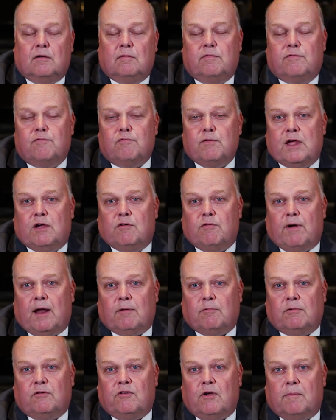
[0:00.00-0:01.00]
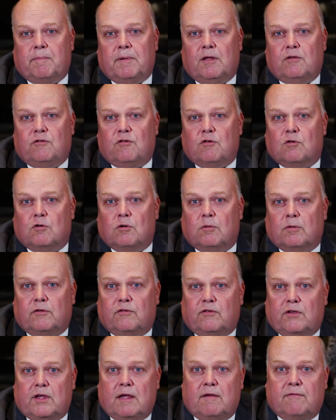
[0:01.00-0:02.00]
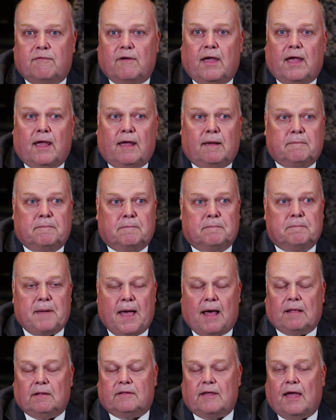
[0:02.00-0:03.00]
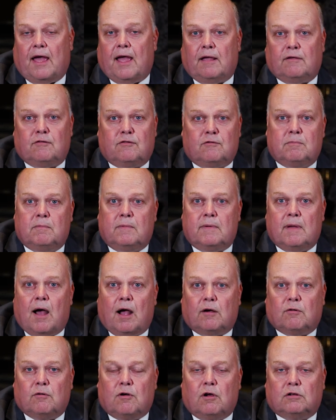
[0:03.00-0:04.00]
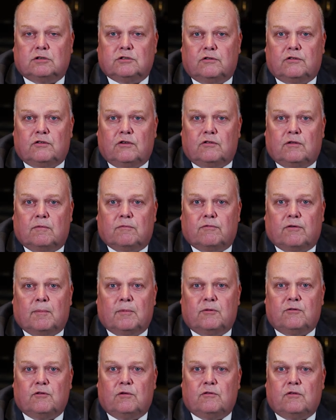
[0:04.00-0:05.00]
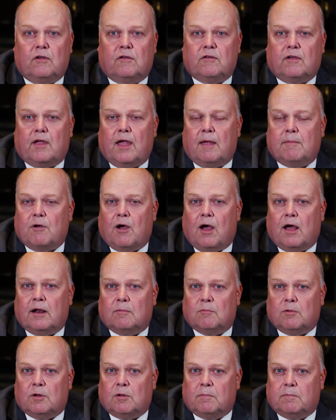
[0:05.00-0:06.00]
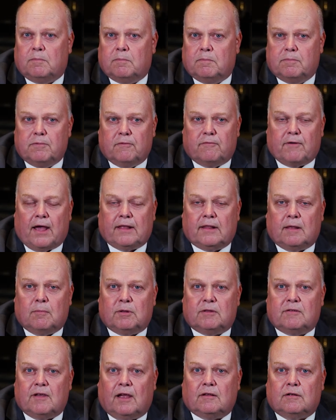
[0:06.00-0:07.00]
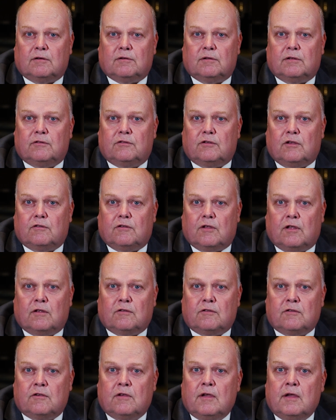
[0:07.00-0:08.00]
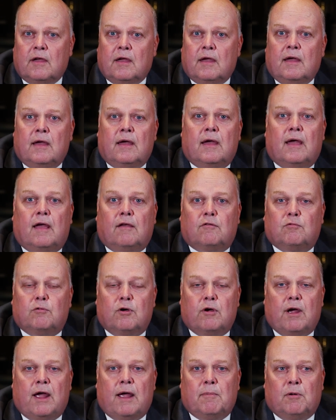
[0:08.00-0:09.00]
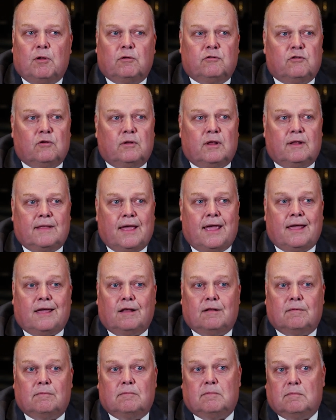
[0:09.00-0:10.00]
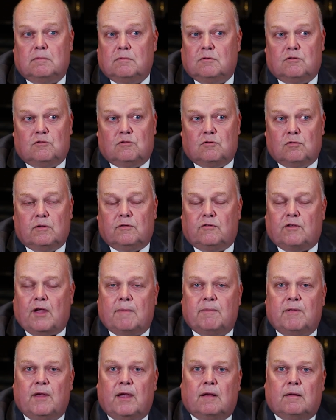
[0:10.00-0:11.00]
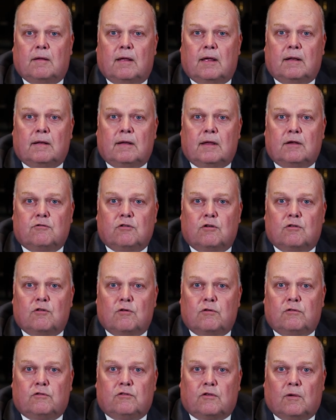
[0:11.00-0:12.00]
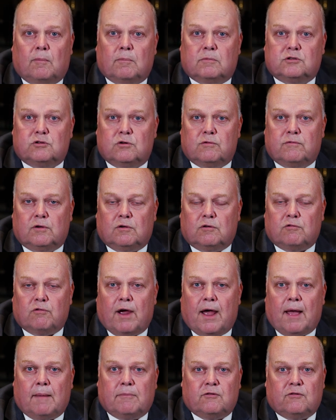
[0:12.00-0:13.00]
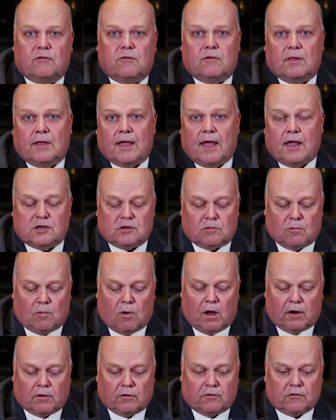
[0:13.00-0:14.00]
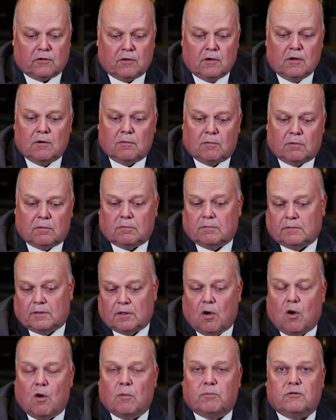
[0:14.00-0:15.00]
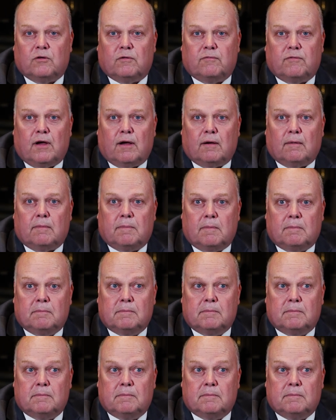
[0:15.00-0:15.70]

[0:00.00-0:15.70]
3 grant recipients who will receive a palletized aquaculture system from Associates of Cape Cod, and we'll provide them with technical assistance as we're able so that they can do the same thing and introduce some juvenile crabs to the Asian waters with the hopes of